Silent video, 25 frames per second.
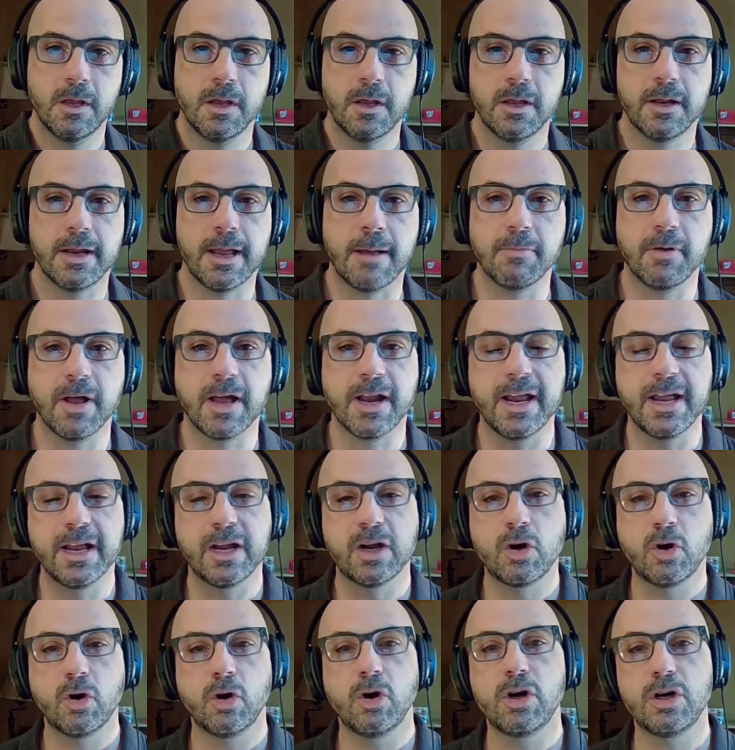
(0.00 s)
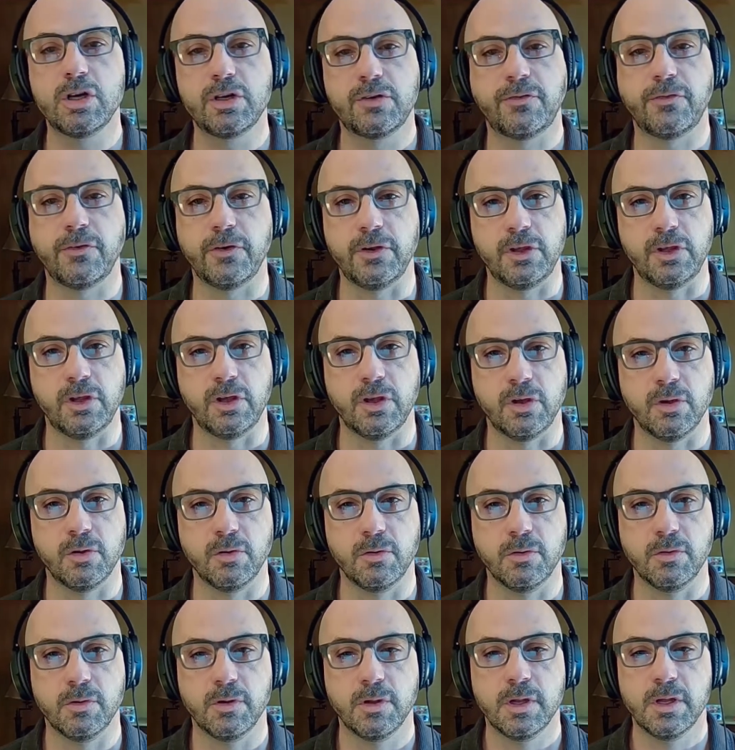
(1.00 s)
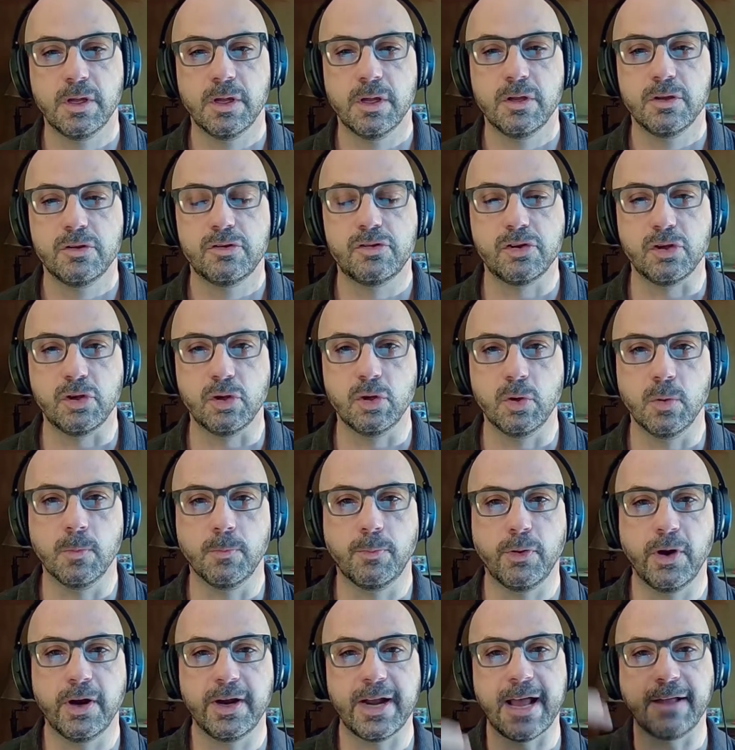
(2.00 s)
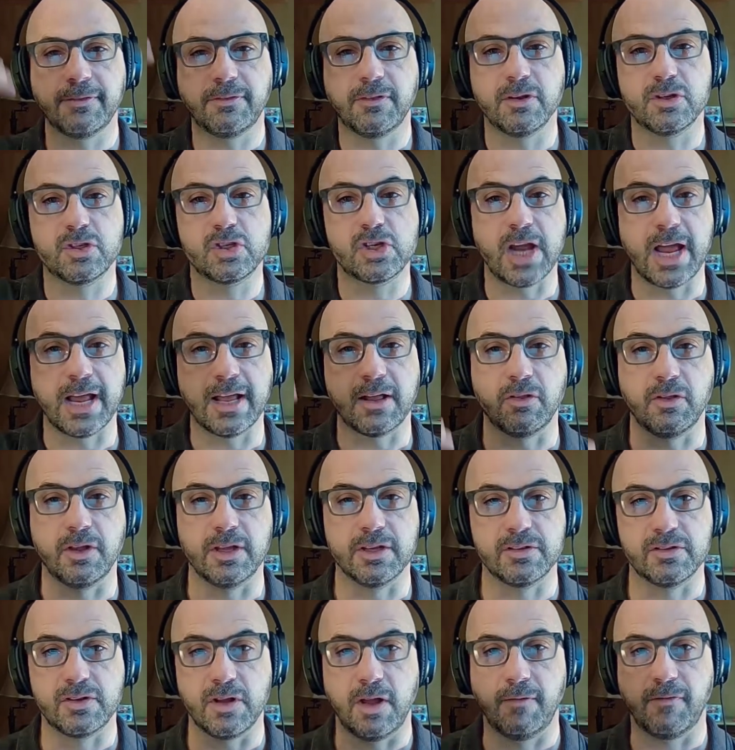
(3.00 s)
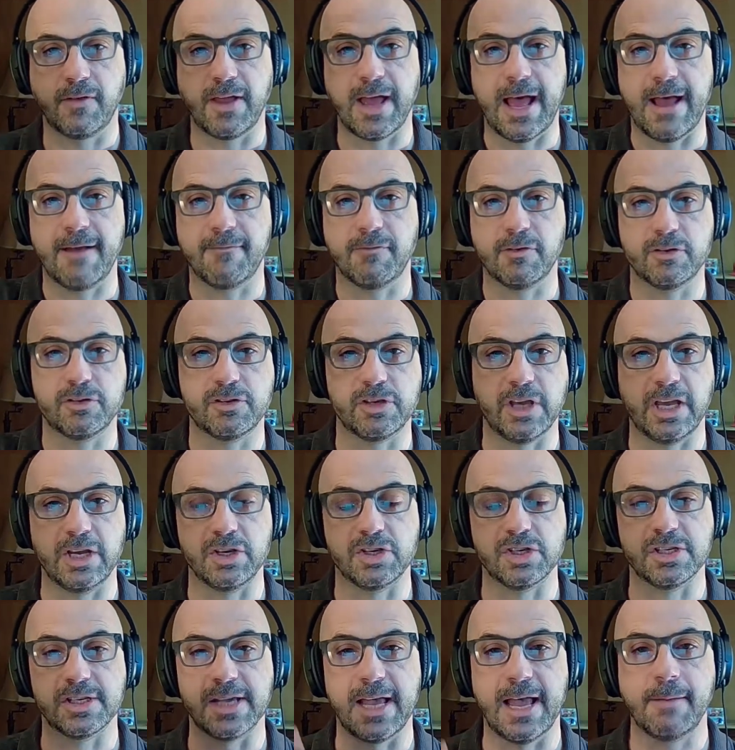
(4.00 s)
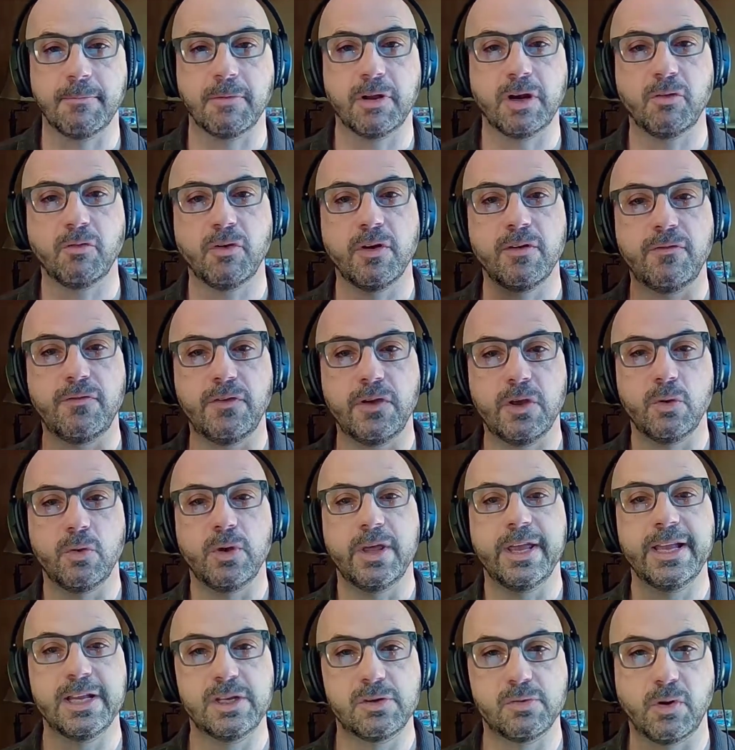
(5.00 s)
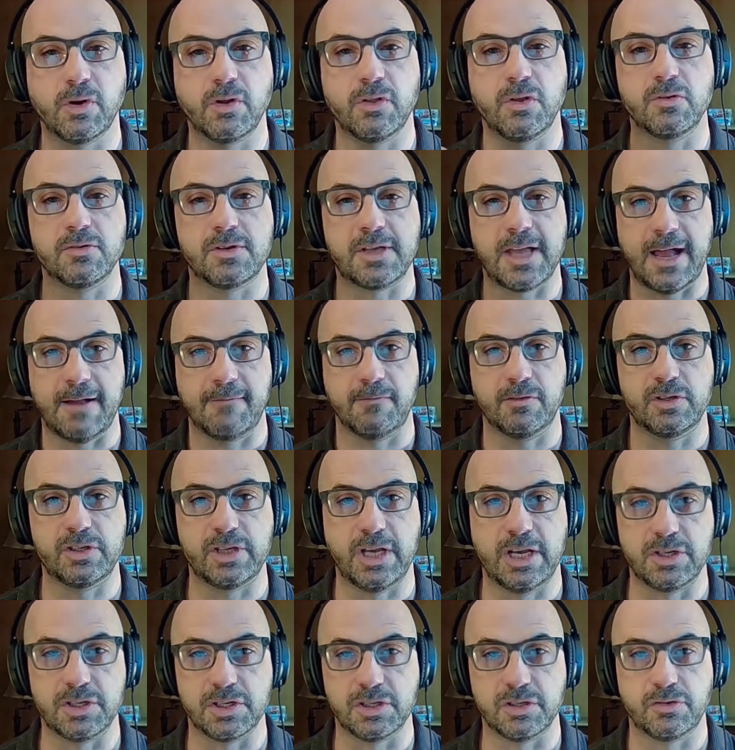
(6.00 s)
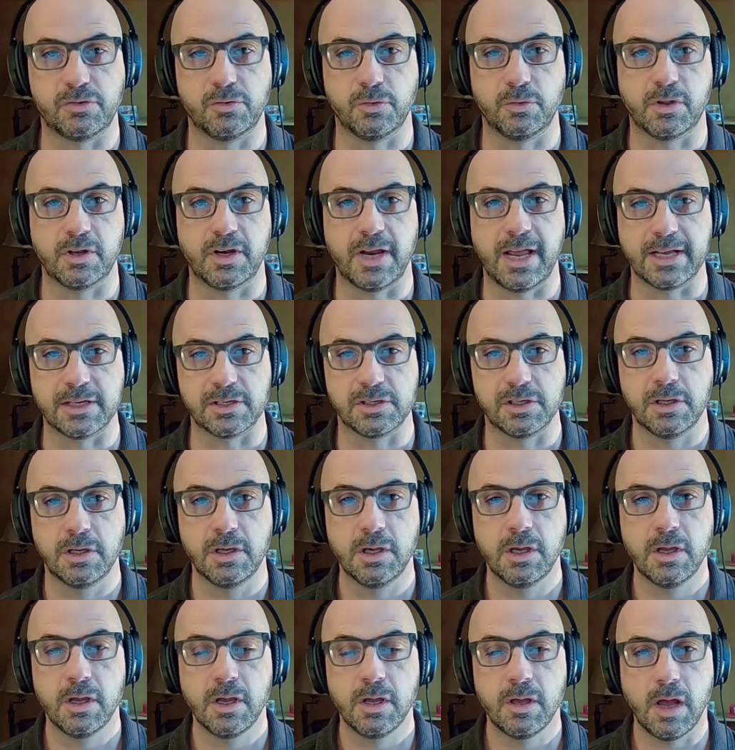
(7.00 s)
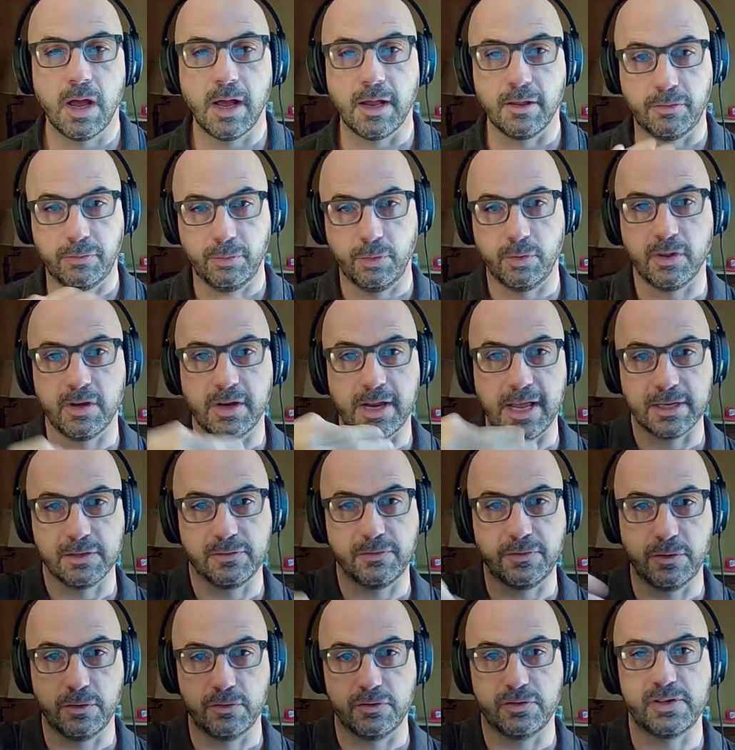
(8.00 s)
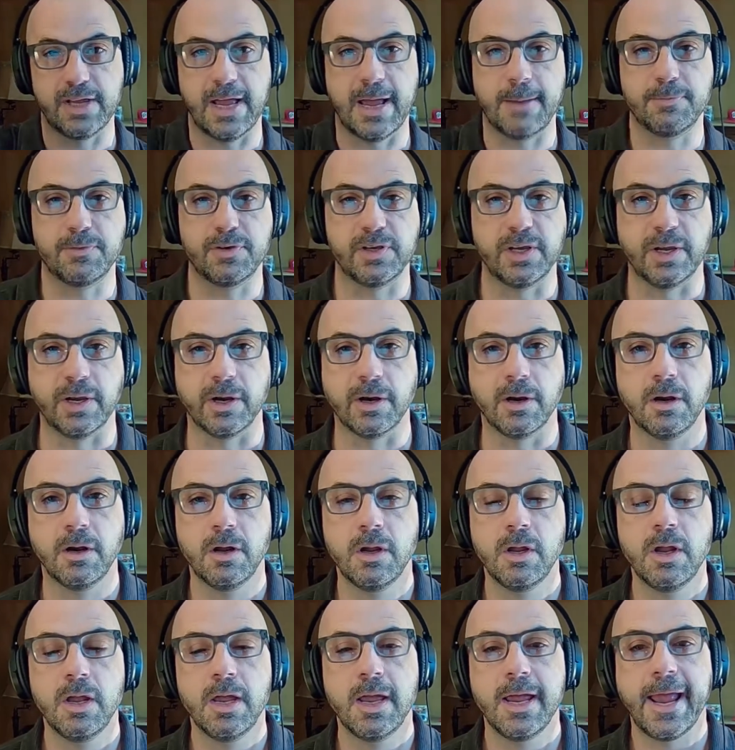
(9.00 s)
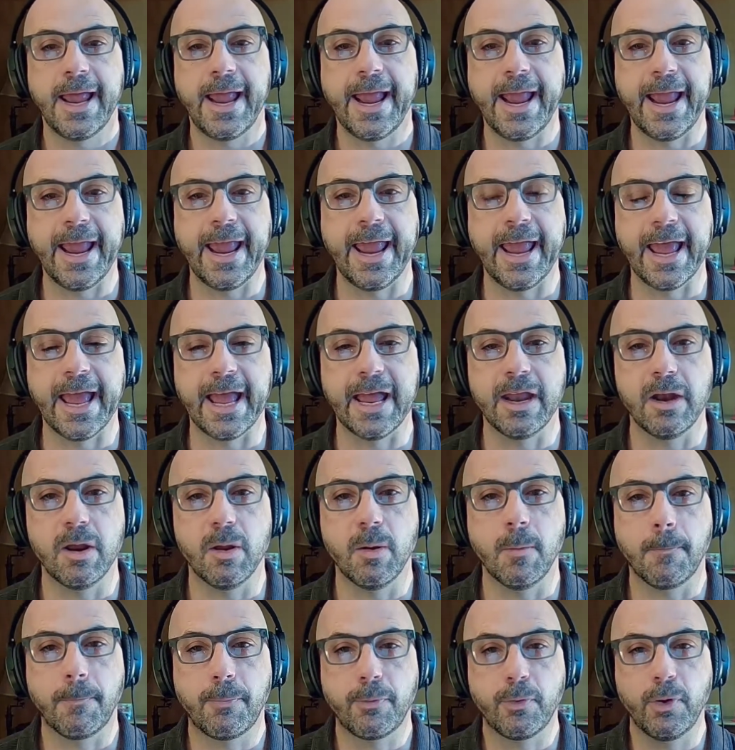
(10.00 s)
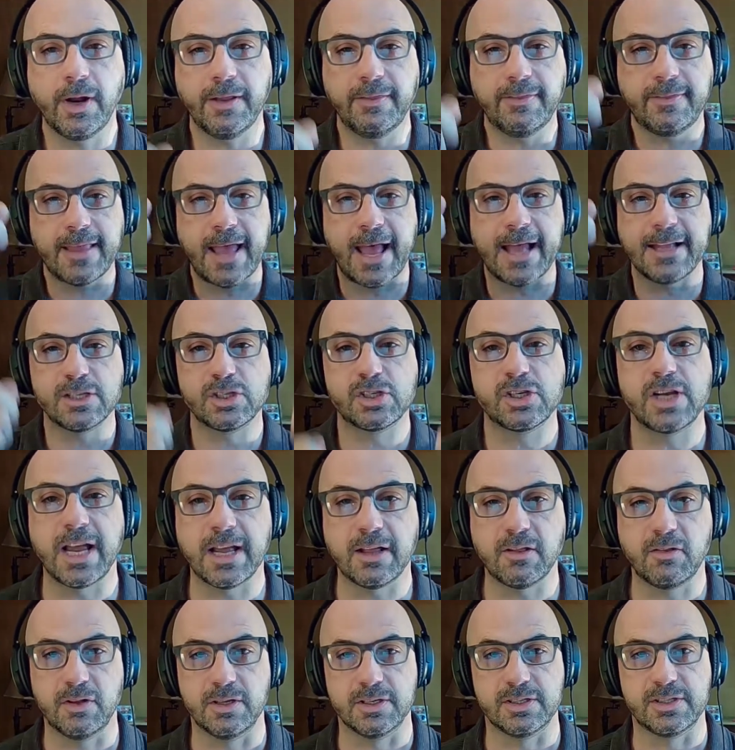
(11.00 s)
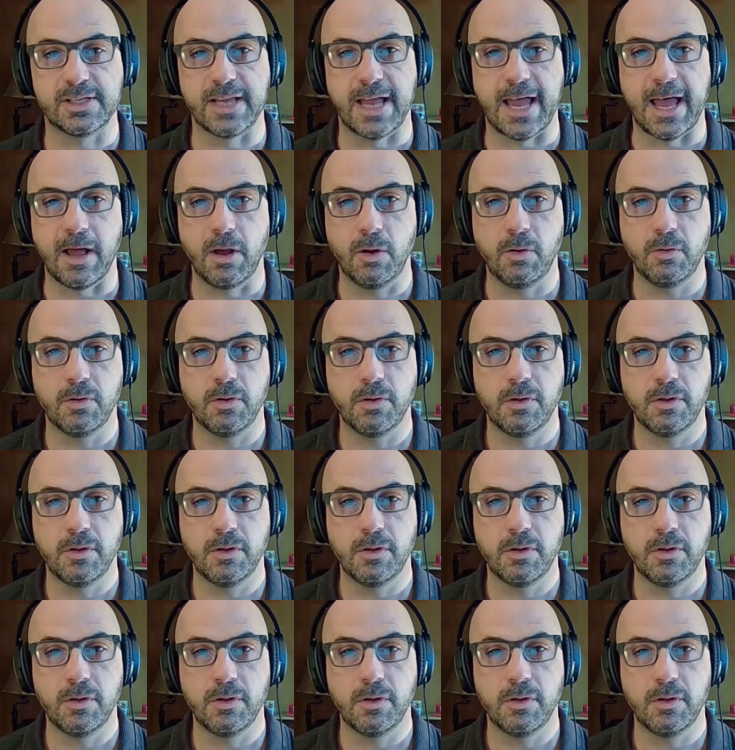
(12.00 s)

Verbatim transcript: Now, I'm going to encourage for you to print out the checklist of conversations. I'm going to review each one of those conversations through the next uh, through the next few steps here, and print that checklist out